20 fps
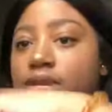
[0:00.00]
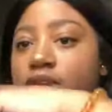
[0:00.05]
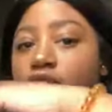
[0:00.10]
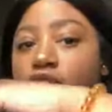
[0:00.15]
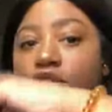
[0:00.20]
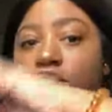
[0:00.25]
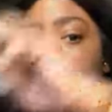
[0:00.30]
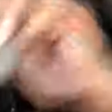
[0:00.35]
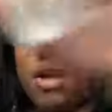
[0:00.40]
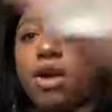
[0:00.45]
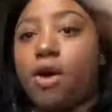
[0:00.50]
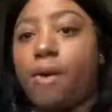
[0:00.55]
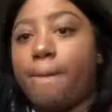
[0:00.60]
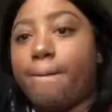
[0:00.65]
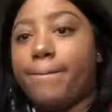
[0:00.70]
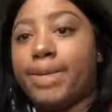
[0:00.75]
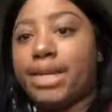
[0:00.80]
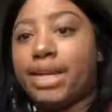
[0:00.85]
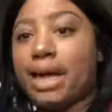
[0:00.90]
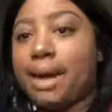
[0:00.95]
You're just gonna
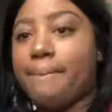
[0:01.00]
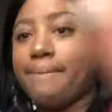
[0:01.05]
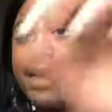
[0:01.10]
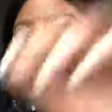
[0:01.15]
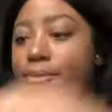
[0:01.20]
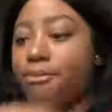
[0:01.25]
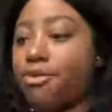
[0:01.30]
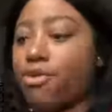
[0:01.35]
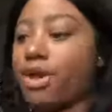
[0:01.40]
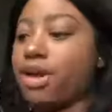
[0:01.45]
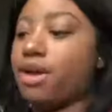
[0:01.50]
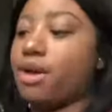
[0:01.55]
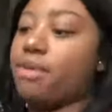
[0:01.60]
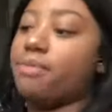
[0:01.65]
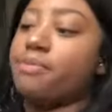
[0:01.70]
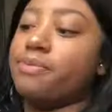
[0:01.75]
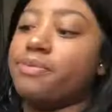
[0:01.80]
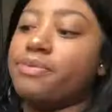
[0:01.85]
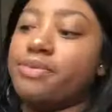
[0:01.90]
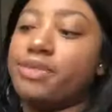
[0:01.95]
open that bad boy
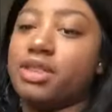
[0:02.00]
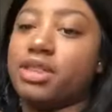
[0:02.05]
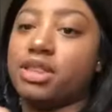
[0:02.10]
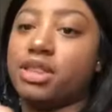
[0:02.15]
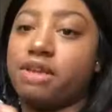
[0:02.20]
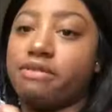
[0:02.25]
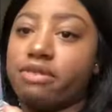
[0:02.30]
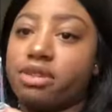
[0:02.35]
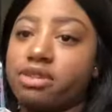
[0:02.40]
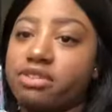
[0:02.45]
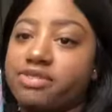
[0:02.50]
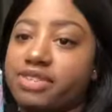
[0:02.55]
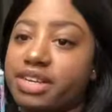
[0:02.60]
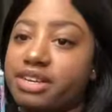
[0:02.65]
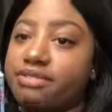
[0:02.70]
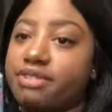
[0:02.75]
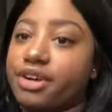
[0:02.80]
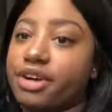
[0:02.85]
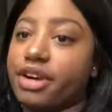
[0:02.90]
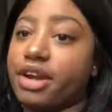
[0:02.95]
up. Love this
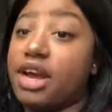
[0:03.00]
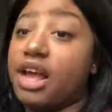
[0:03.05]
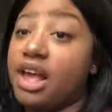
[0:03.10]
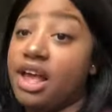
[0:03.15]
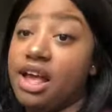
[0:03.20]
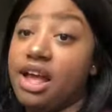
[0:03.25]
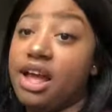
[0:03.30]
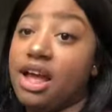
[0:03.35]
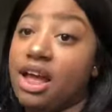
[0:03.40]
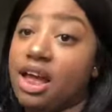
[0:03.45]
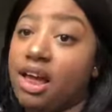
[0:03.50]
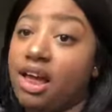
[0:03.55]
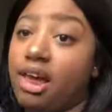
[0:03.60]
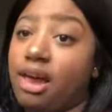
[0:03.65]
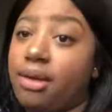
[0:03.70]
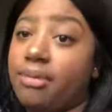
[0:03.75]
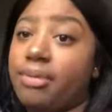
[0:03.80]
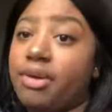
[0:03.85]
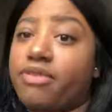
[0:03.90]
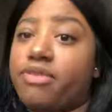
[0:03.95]
flavor.
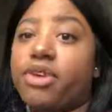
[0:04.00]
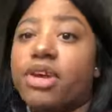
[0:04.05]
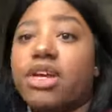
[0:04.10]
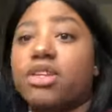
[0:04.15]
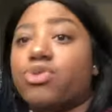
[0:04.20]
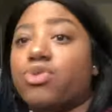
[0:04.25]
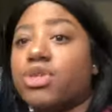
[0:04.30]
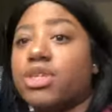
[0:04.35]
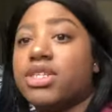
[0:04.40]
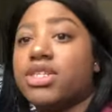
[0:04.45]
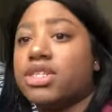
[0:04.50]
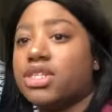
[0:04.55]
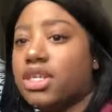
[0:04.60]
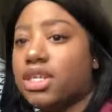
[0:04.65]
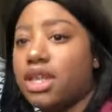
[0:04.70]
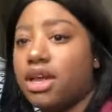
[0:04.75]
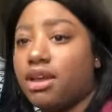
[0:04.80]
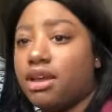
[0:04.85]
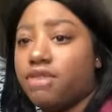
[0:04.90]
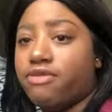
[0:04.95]
If you guys want to
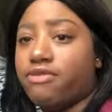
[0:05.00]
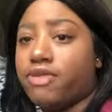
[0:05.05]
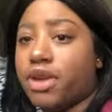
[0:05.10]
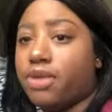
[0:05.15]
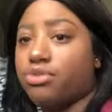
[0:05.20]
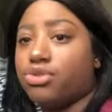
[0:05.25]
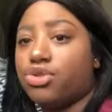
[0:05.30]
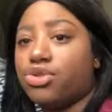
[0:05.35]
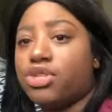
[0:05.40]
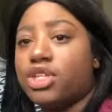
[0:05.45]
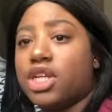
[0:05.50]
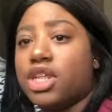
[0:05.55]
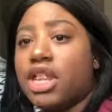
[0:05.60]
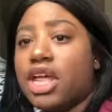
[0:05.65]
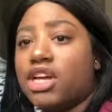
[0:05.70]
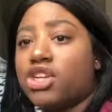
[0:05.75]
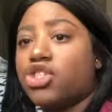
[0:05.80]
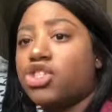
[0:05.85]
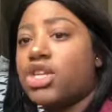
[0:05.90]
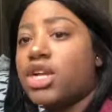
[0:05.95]
see like a vape juice
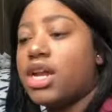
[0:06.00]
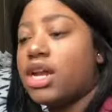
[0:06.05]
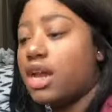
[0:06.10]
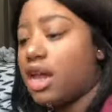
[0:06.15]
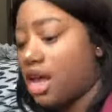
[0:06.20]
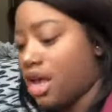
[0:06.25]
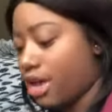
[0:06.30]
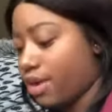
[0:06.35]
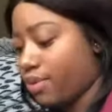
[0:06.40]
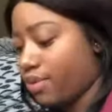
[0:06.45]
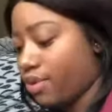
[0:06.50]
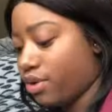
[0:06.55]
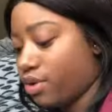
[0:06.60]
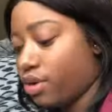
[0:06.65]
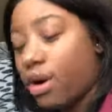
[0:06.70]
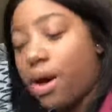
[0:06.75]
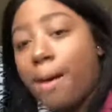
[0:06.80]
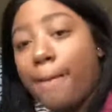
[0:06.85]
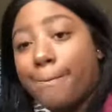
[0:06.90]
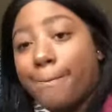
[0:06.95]
collection, I
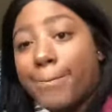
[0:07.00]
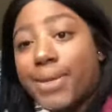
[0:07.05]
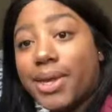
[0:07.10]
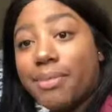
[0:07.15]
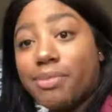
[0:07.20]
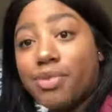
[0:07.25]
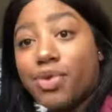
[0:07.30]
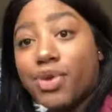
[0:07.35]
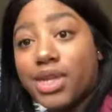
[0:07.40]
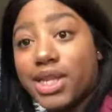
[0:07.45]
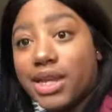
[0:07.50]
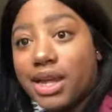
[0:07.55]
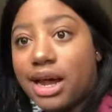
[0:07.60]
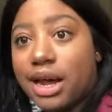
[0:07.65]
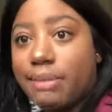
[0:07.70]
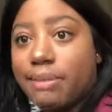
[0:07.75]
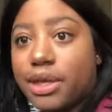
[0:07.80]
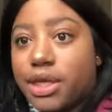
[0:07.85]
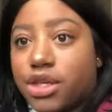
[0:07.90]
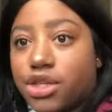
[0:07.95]
will be more than
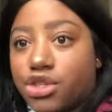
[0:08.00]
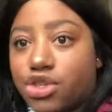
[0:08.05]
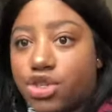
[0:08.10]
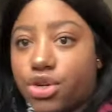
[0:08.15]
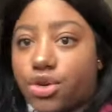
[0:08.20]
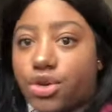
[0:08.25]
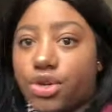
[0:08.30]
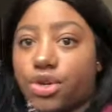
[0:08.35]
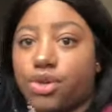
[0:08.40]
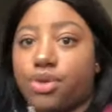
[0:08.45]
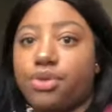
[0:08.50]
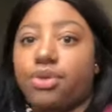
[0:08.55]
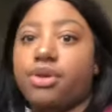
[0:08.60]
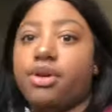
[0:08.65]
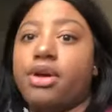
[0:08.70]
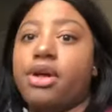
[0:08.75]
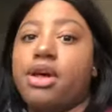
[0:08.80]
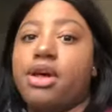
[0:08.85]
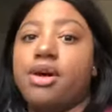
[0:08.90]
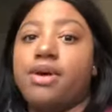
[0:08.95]
happy to show you
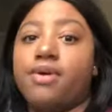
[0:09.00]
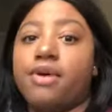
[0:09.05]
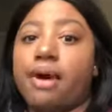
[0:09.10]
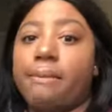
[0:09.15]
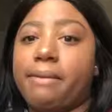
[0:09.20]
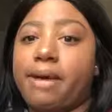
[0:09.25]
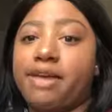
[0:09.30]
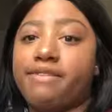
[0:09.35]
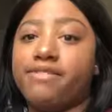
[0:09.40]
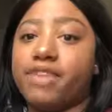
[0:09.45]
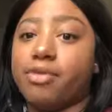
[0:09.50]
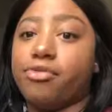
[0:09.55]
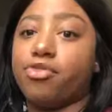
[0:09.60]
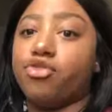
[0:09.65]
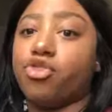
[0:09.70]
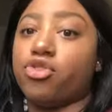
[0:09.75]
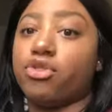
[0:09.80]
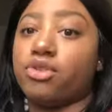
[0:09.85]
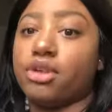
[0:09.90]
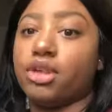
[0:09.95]
what my
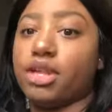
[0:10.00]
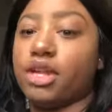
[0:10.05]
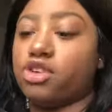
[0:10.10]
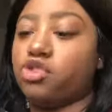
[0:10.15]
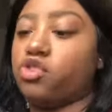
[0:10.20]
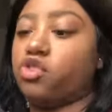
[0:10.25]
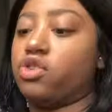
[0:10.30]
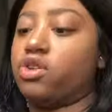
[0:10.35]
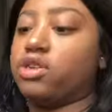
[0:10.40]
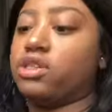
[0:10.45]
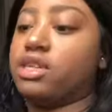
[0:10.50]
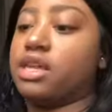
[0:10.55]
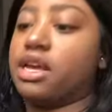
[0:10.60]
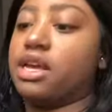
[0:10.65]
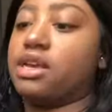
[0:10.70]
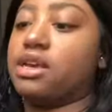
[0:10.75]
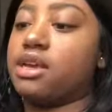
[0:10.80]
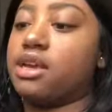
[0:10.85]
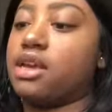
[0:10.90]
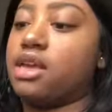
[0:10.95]
vape juice collection looks
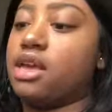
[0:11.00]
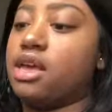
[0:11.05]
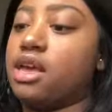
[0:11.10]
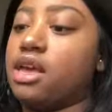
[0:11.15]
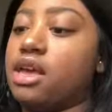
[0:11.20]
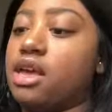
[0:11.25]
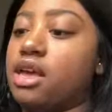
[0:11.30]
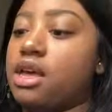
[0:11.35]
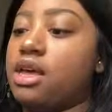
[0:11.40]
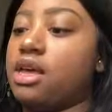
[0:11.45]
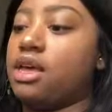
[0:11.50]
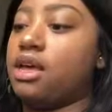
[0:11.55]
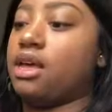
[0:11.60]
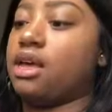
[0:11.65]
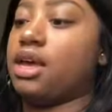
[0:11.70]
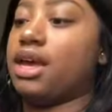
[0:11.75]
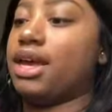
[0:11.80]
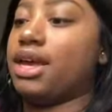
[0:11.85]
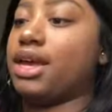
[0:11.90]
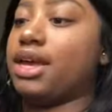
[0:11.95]
like.
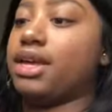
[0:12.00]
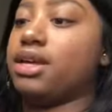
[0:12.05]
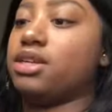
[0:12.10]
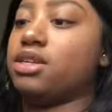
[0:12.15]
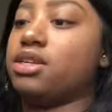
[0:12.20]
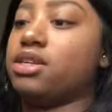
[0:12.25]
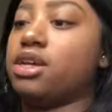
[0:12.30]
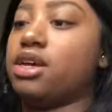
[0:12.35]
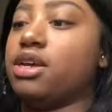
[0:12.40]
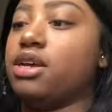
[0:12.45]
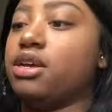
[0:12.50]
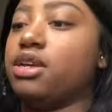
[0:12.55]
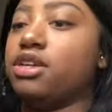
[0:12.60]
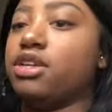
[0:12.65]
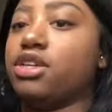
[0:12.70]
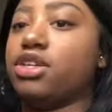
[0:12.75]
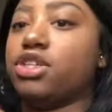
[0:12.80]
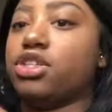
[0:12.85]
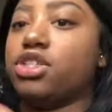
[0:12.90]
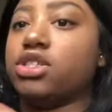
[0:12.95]
And
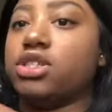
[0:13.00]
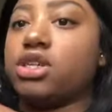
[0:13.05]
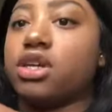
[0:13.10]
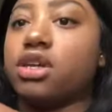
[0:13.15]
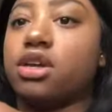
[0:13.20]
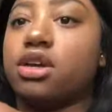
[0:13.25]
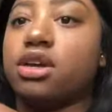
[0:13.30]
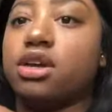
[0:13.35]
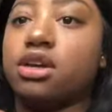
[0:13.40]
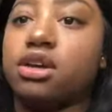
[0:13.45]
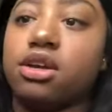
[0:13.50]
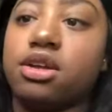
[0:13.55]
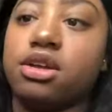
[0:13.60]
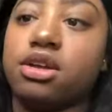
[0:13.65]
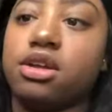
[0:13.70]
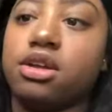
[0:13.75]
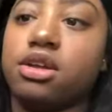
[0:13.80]
you're just gonna